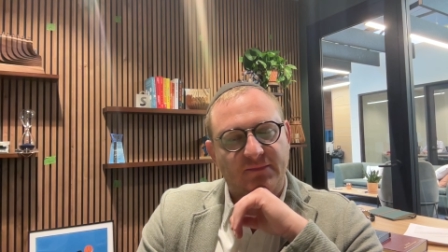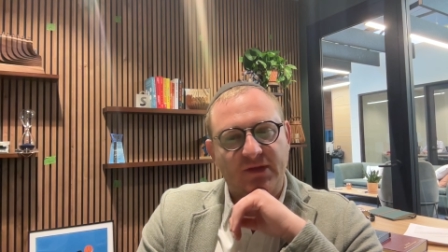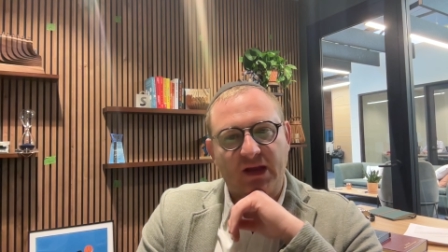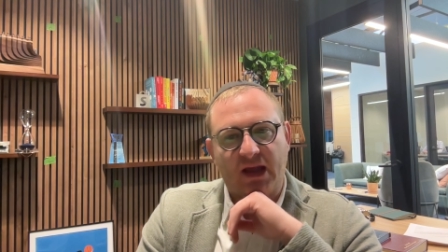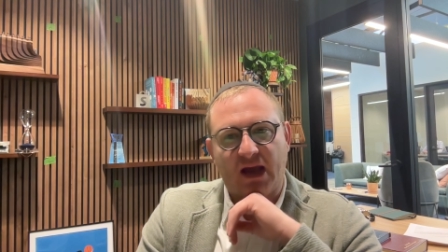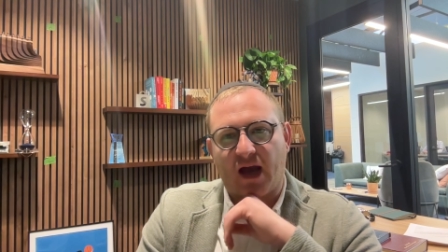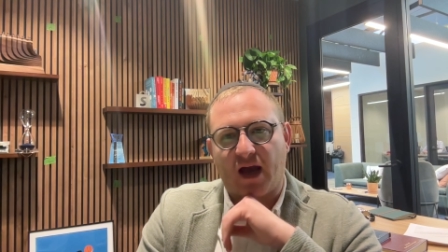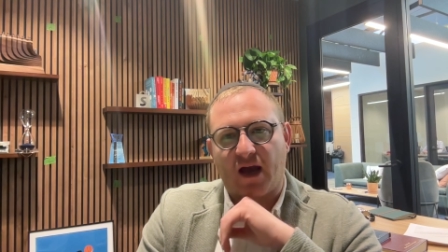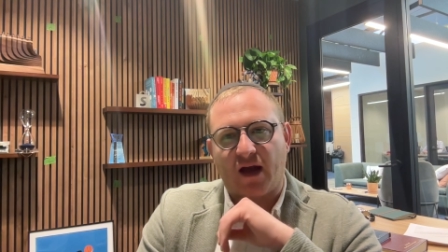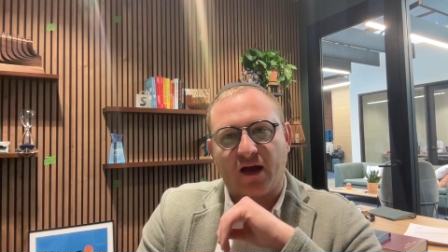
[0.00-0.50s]

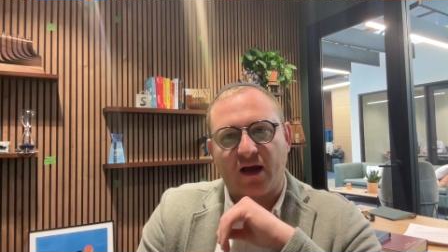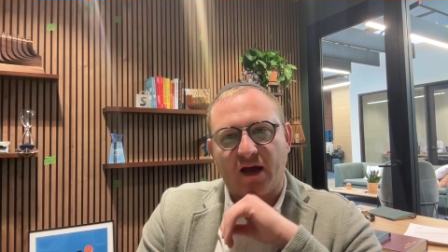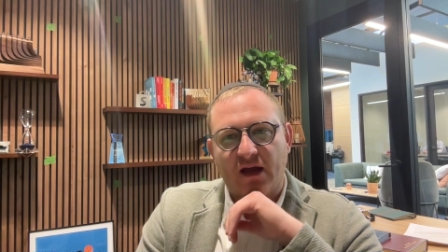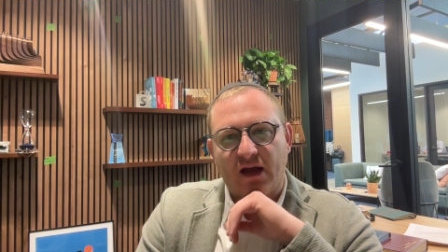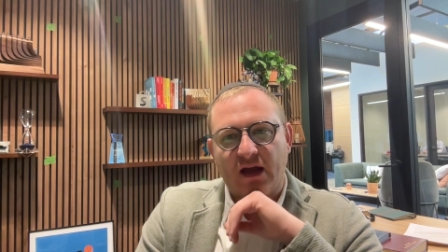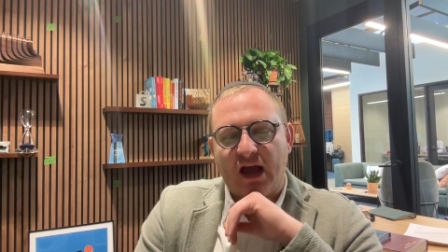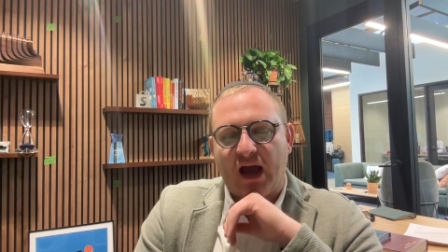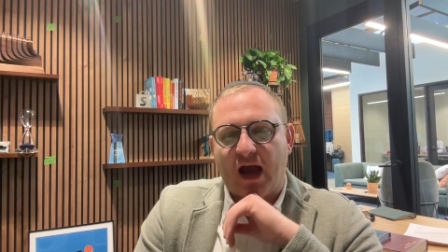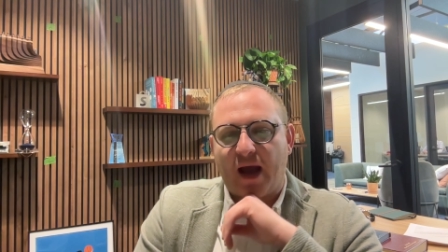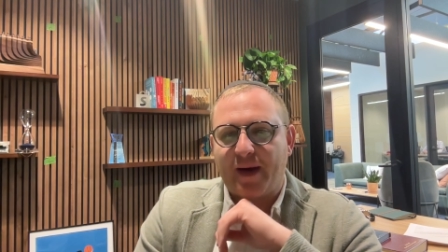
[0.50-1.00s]
Yeah.
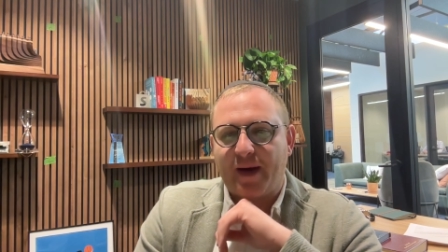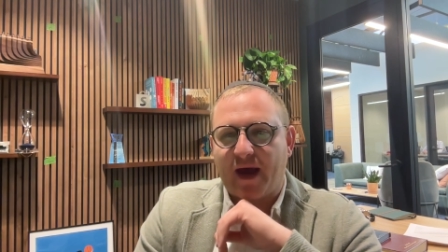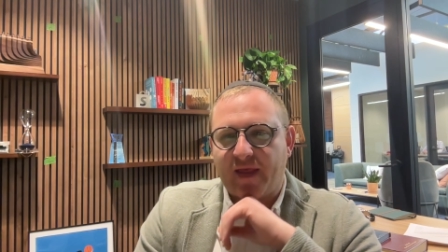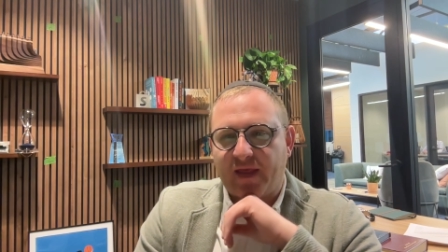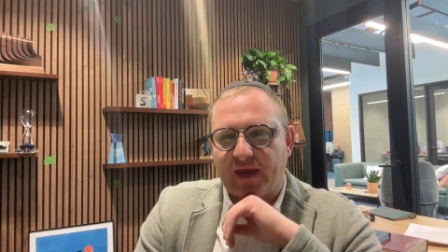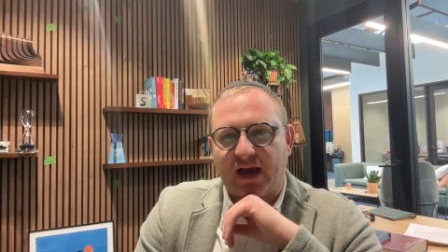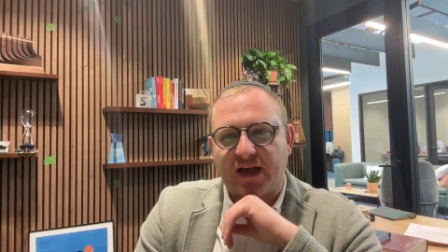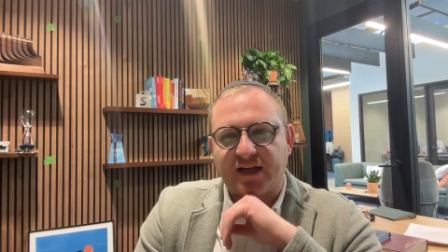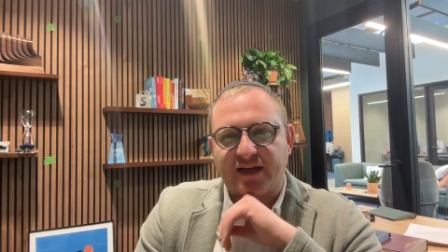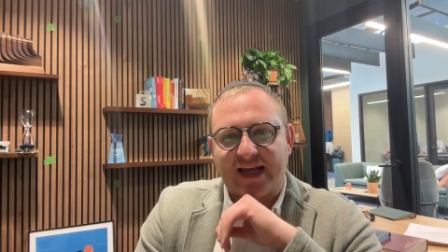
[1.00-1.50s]
I, I
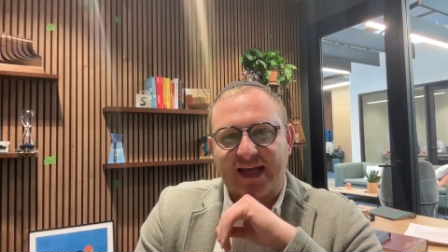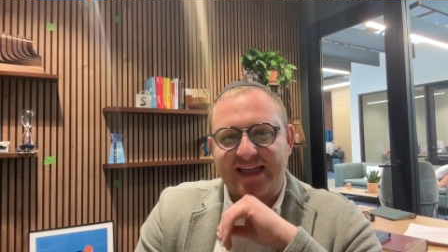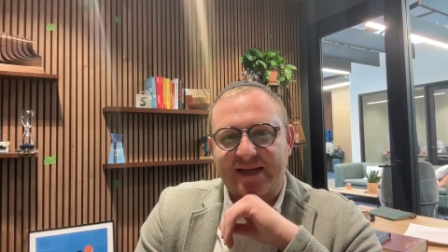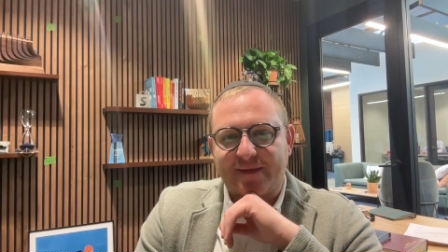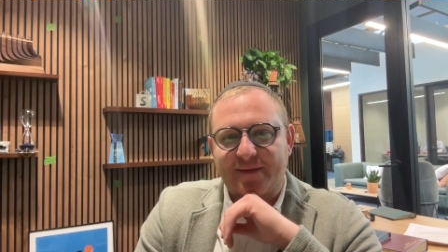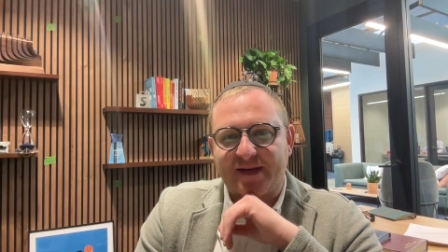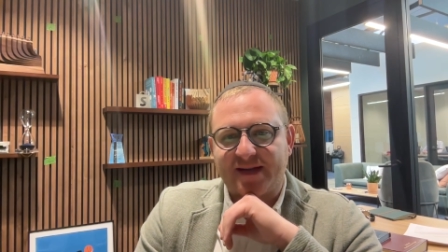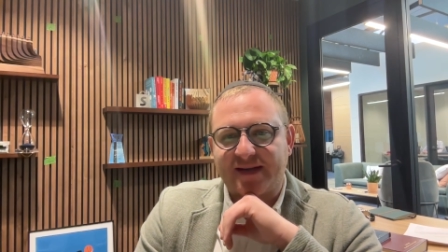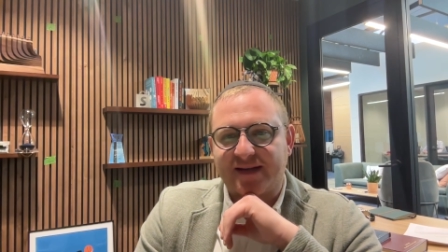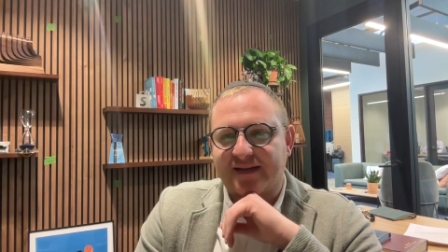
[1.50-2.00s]
think as, as
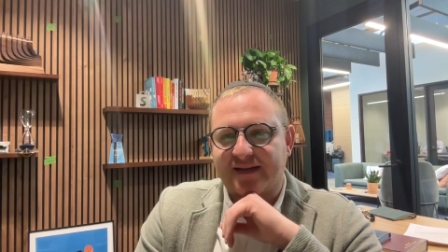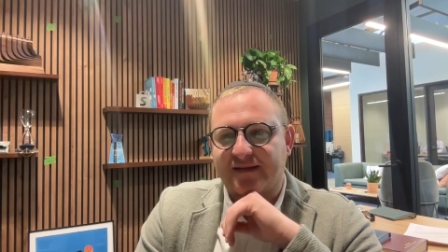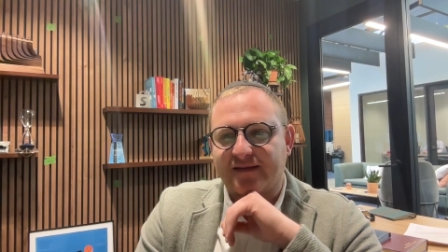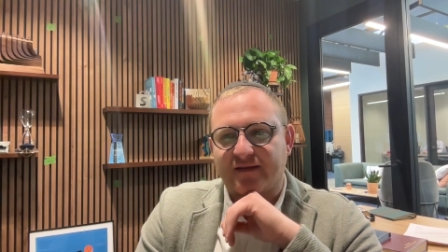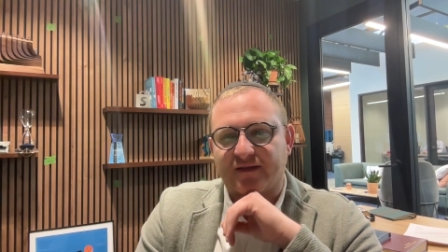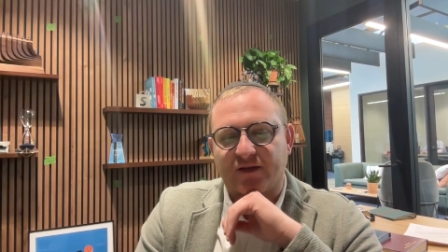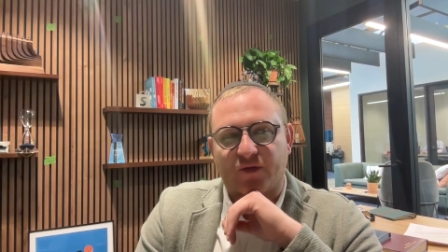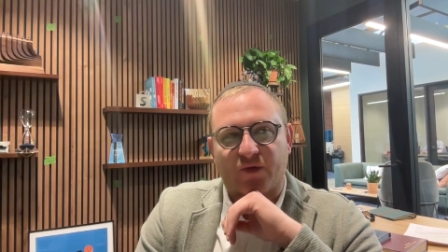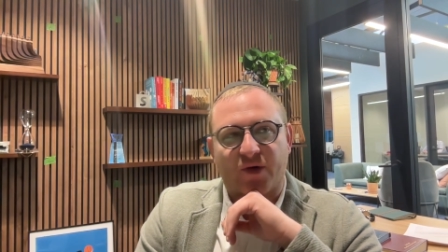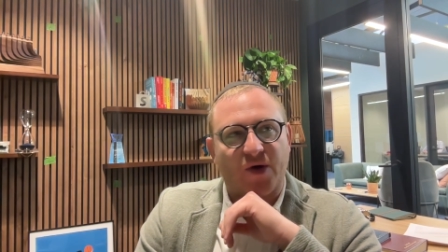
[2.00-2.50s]
the
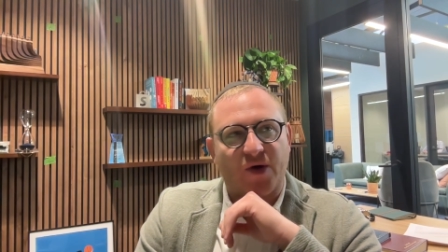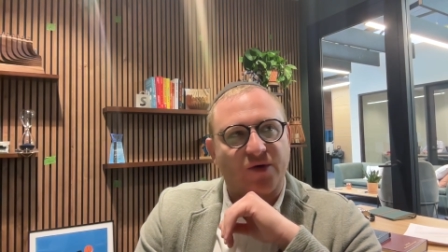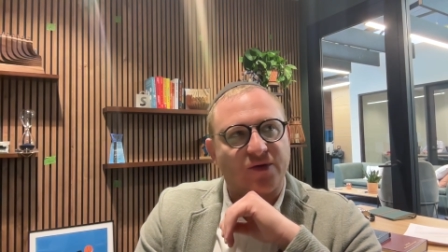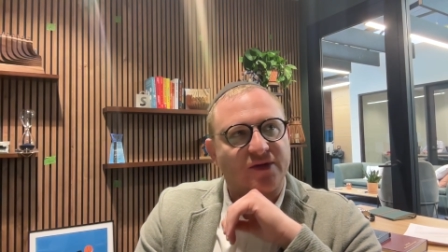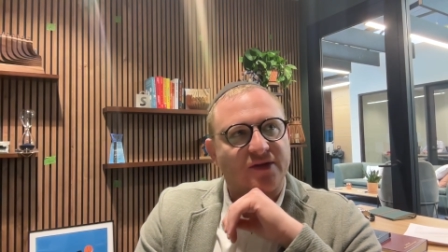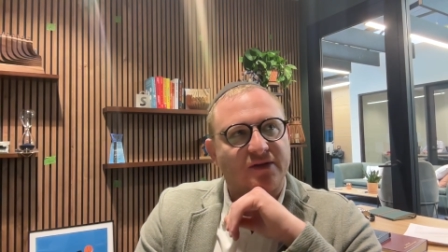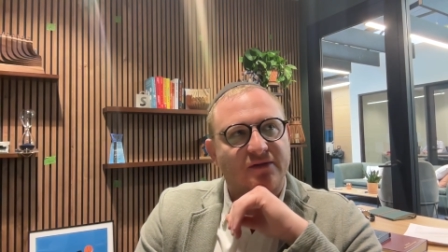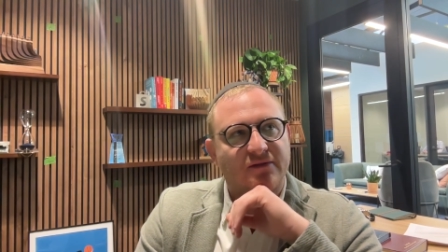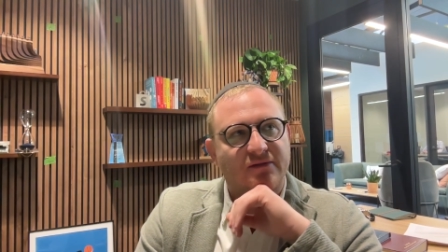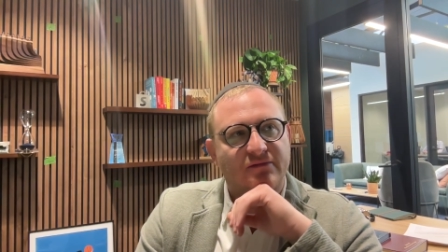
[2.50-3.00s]
business
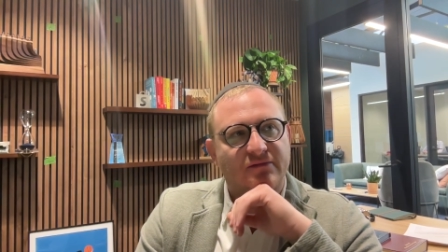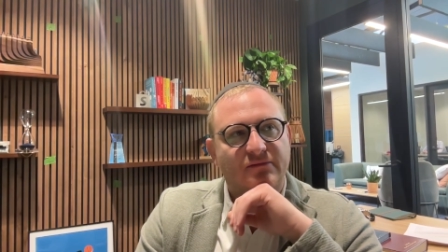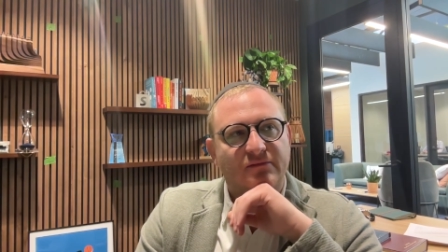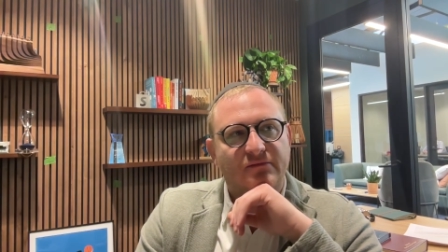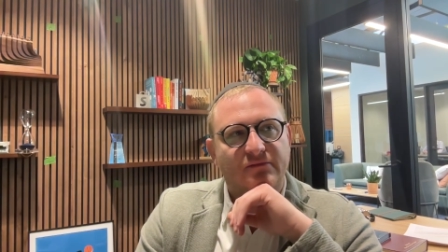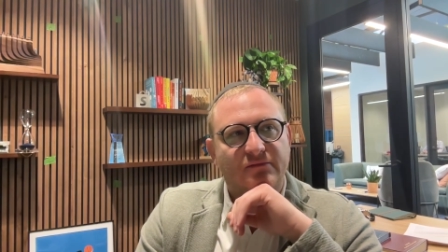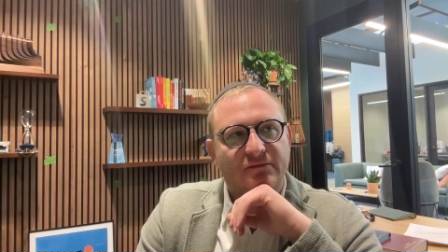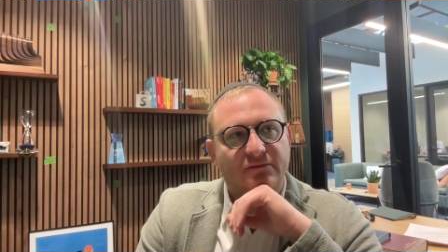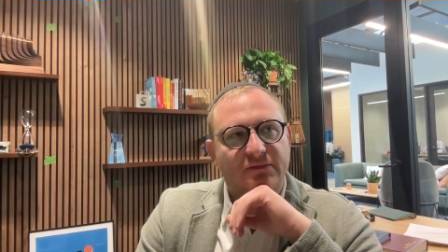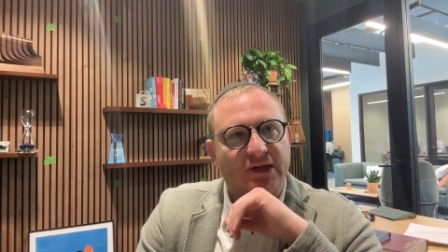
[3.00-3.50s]
grows
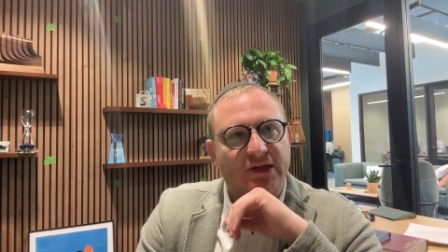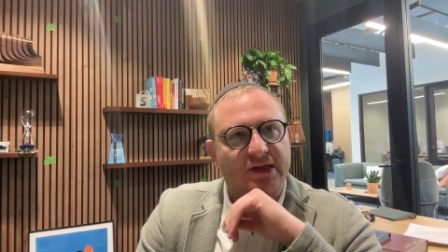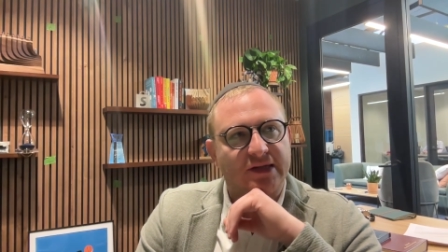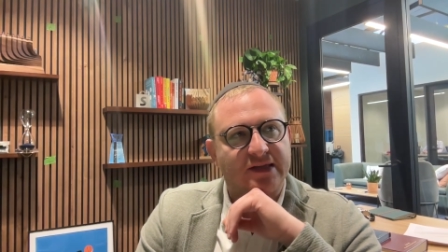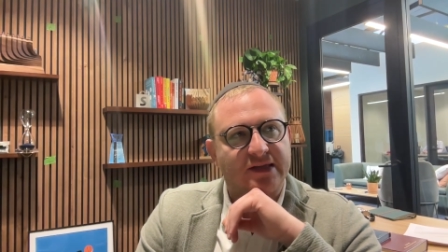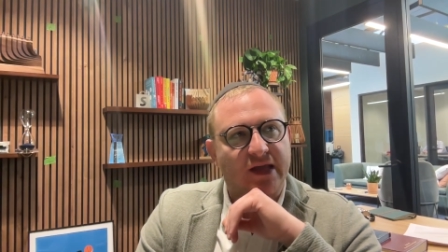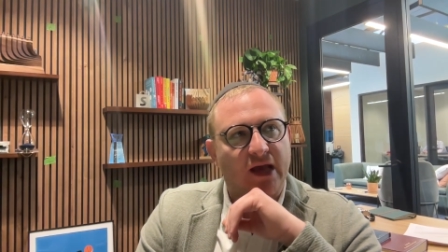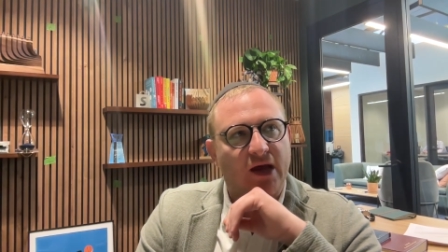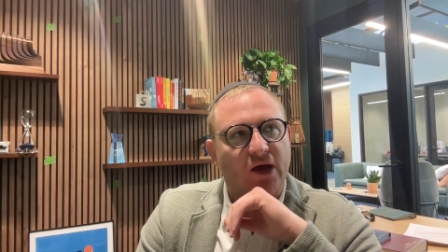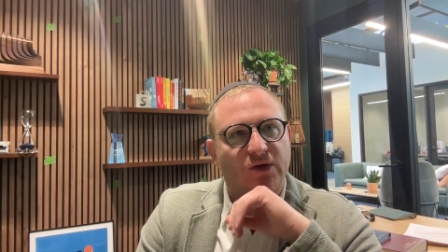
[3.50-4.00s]
and
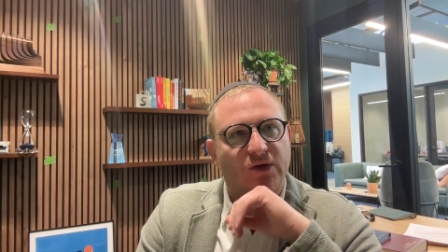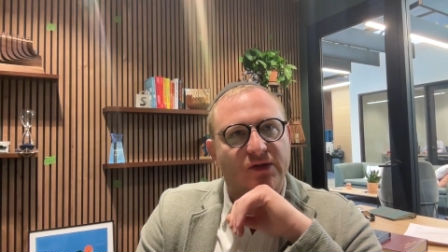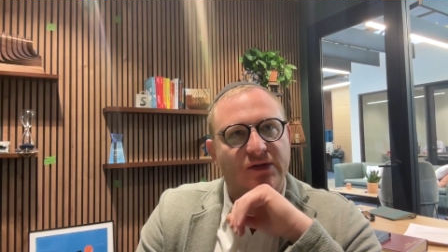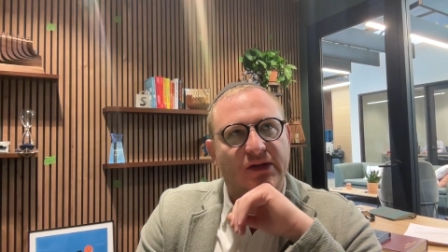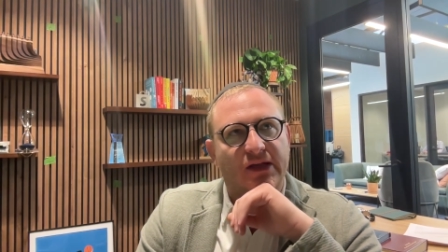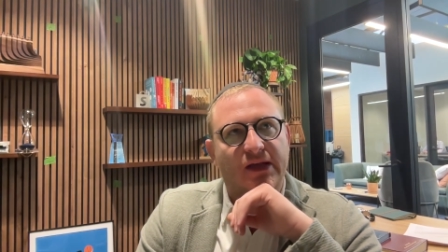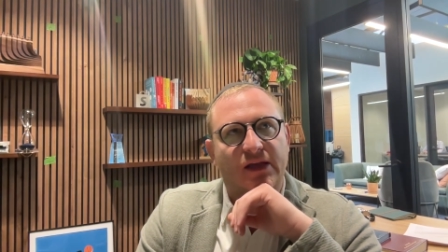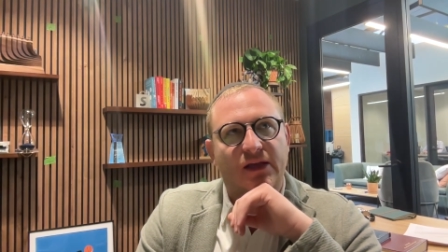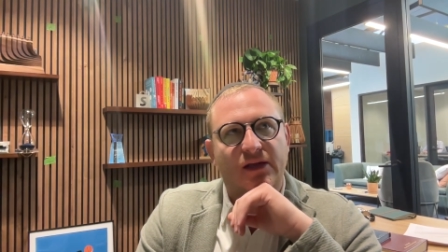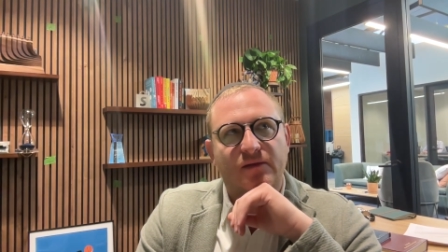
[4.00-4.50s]

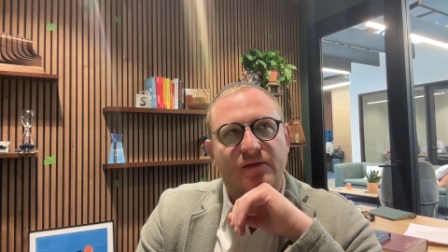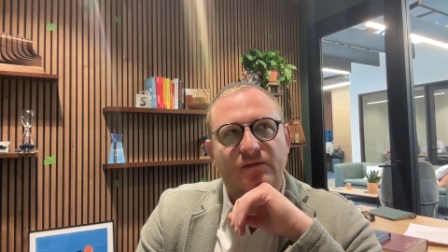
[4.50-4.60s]
scales, like